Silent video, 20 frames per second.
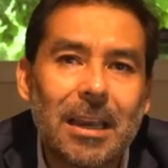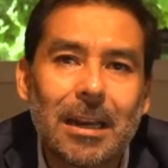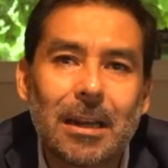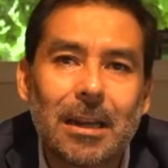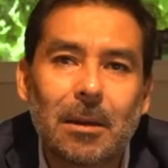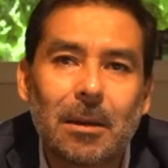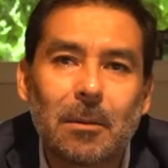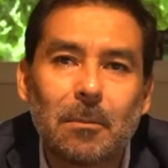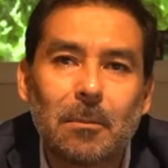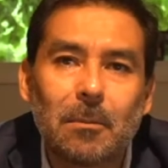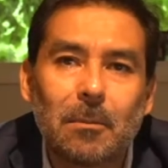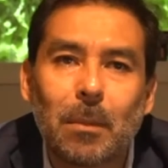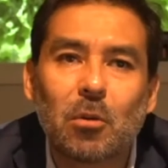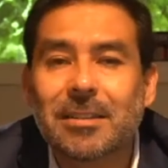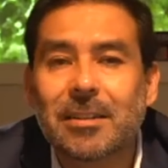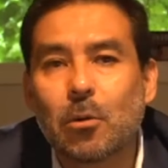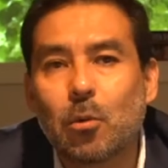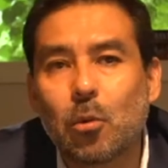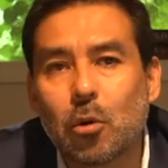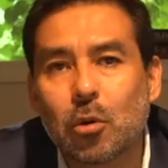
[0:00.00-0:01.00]

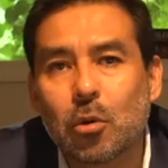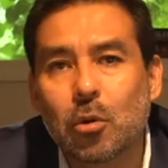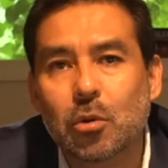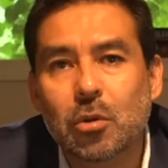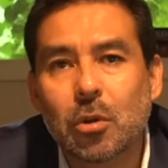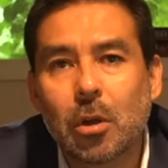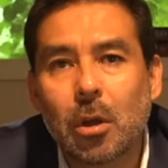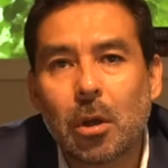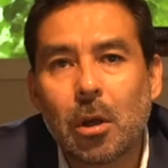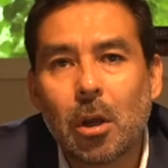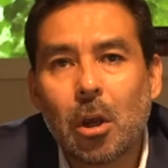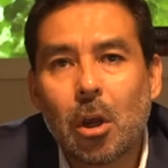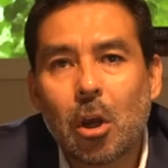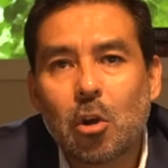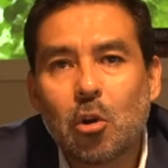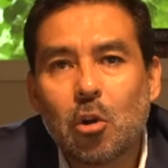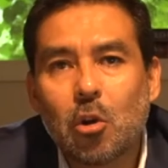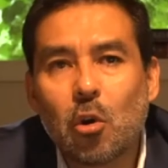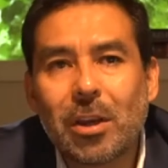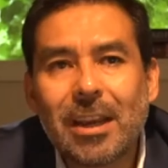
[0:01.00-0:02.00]
fragile
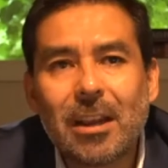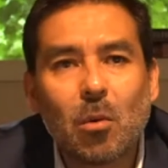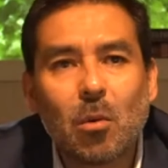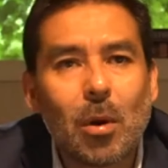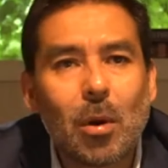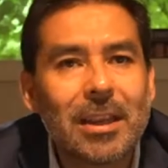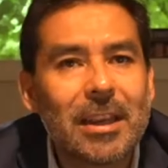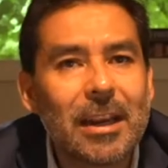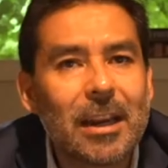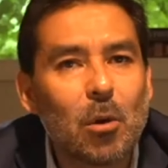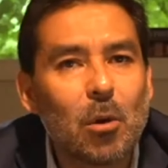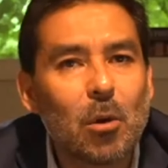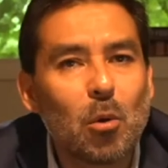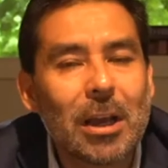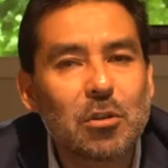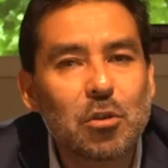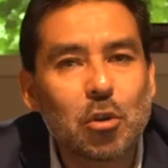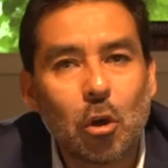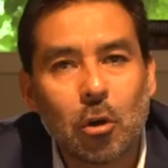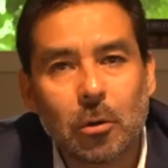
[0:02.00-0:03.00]
Families
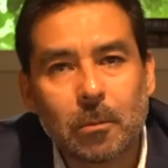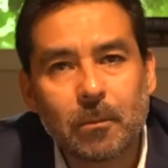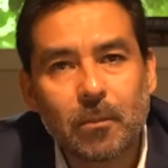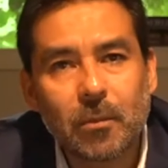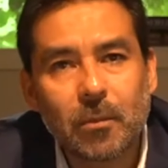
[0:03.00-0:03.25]
want to feel